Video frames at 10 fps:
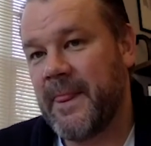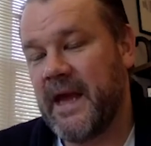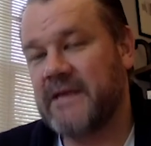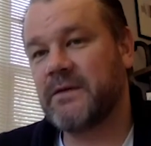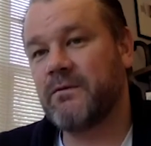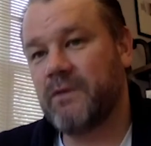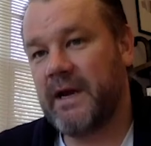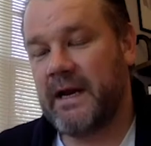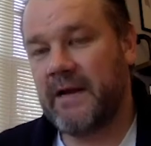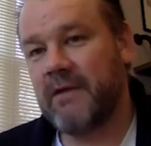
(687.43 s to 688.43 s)
is a
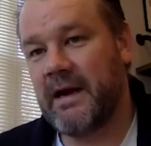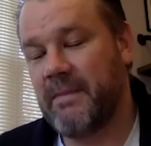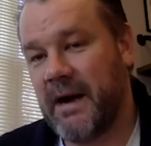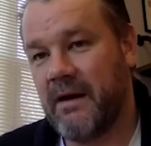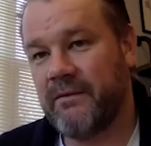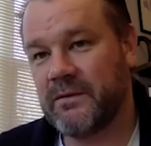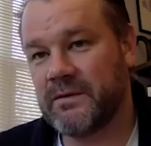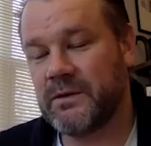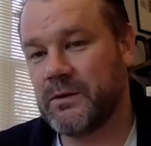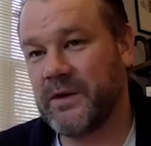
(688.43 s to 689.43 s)
really, really powerful
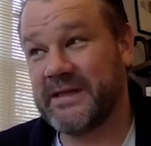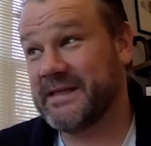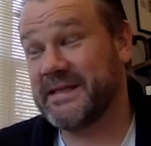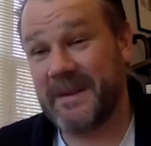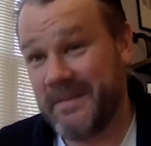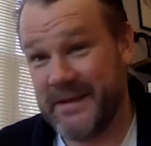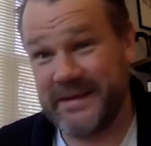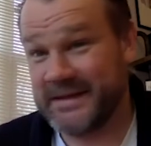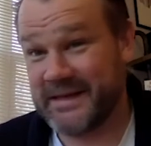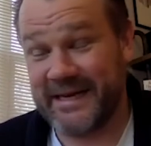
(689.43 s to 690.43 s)
tool that just simply
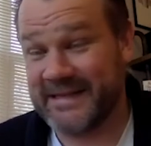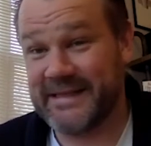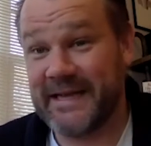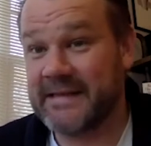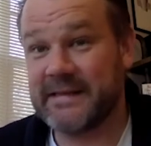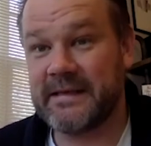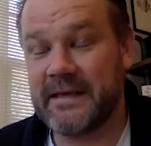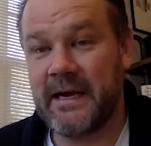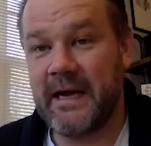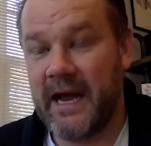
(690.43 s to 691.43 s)
doesn't exist
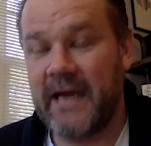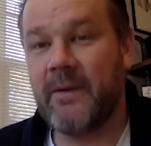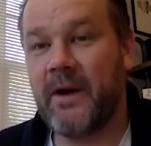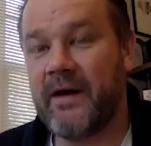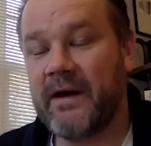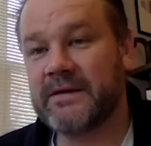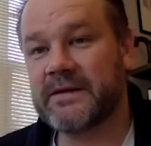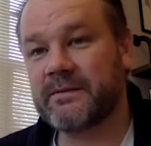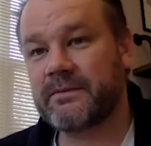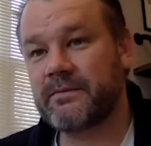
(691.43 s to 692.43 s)
anywhere
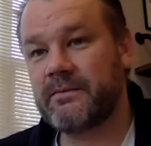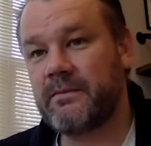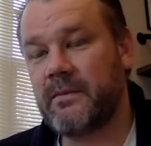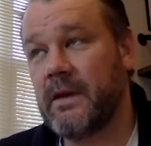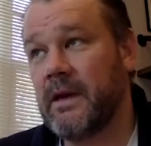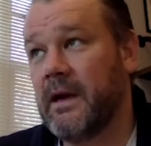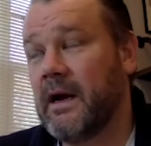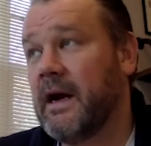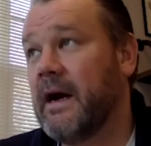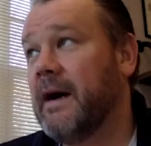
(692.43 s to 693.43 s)
else.
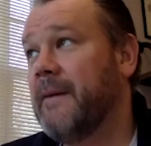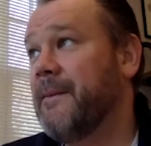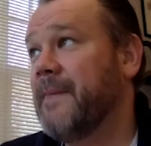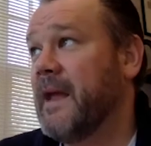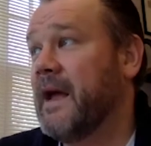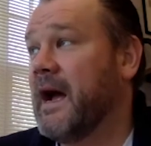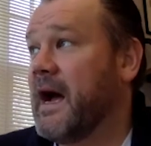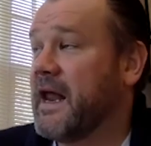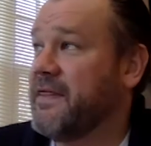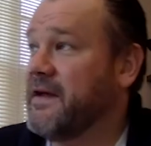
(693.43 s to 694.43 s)
Um,
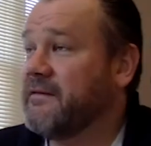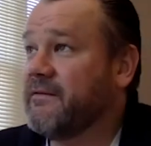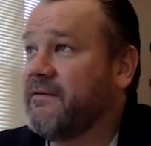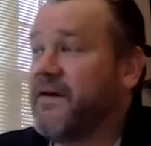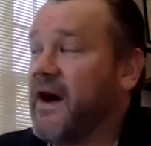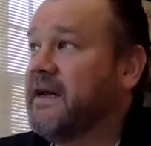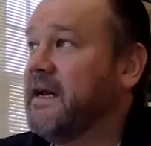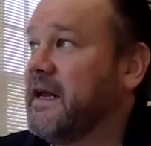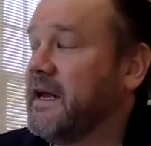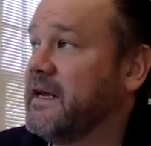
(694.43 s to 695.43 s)
and I think
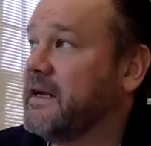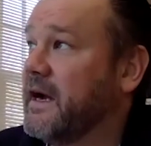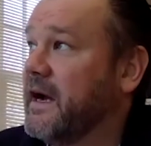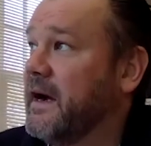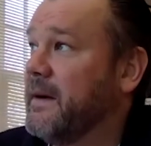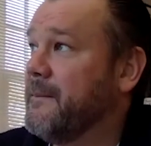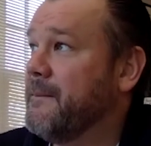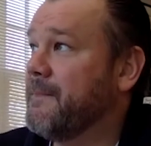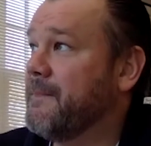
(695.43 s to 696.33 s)
finally, um,